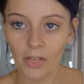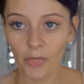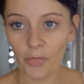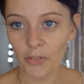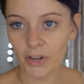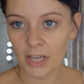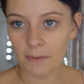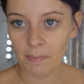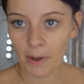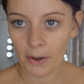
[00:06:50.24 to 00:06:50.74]

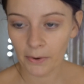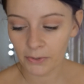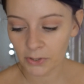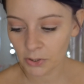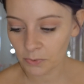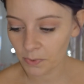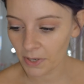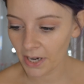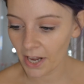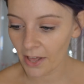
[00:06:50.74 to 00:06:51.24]

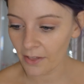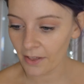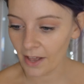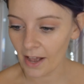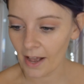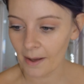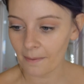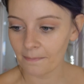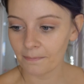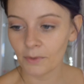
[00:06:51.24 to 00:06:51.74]
£3, where
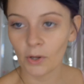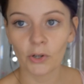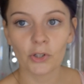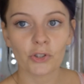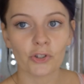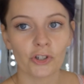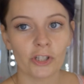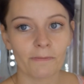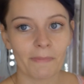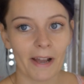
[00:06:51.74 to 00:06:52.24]
I'm not
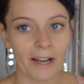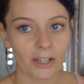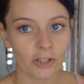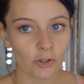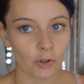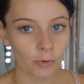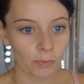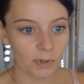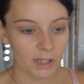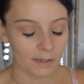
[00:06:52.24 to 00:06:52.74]
sure the MAC
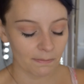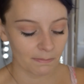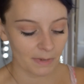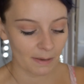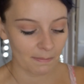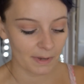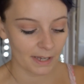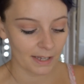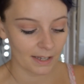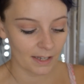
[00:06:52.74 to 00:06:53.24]
strobe cream
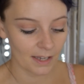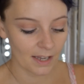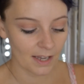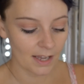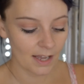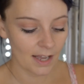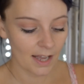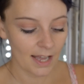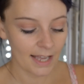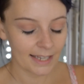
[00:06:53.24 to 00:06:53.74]
maybe
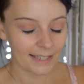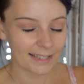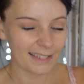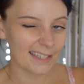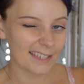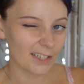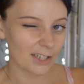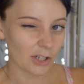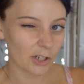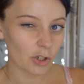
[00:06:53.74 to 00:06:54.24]

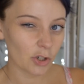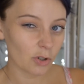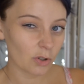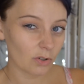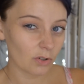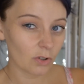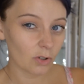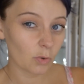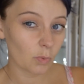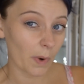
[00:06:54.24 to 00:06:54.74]
near
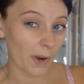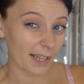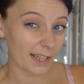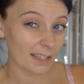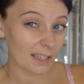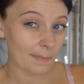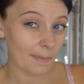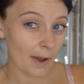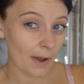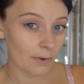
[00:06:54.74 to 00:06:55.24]

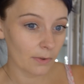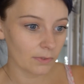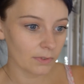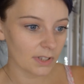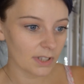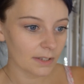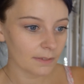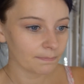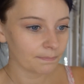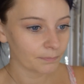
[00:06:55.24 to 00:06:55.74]

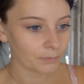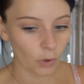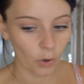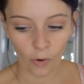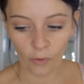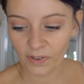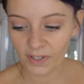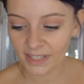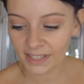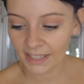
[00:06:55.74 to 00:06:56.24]
£20.
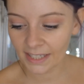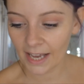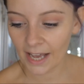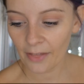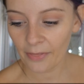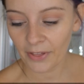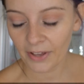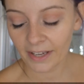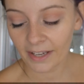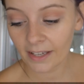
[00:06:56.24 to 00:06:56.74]
Obviously I
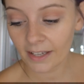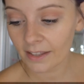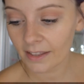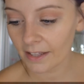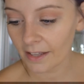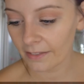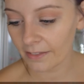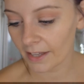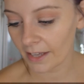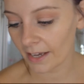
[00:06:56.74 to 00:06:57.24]
think
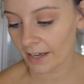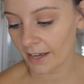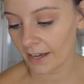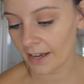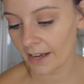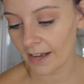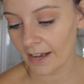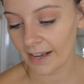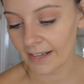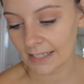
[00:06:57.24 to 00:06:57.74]
that
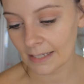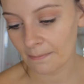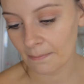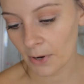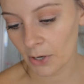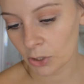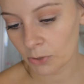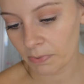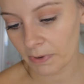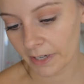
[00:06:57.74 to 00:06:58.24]
it is a
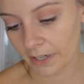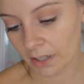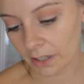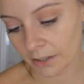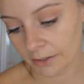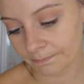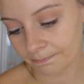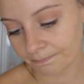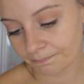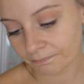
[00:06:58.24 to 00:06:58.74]
much
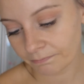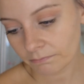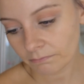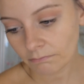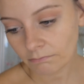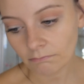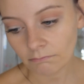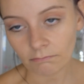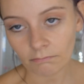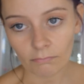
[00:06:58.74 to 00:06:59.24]
bigger
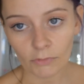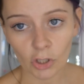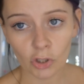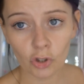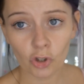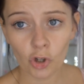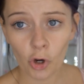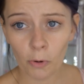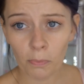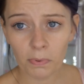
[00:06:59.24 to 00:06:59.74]

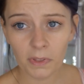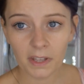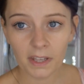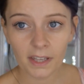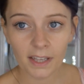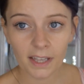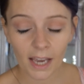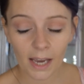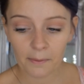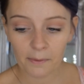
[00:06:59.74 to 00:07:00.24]
tube that
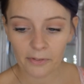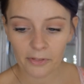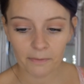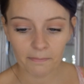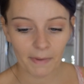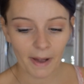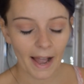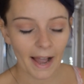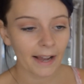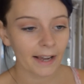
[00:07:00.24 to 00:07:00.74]
you get with the
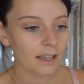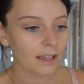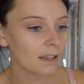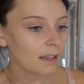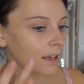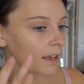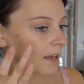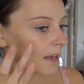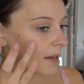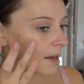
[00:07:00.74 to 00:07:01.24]
MAC,
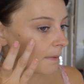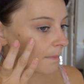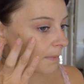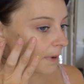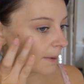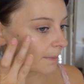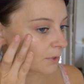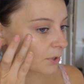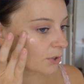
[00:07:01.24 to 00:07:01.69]
but I'm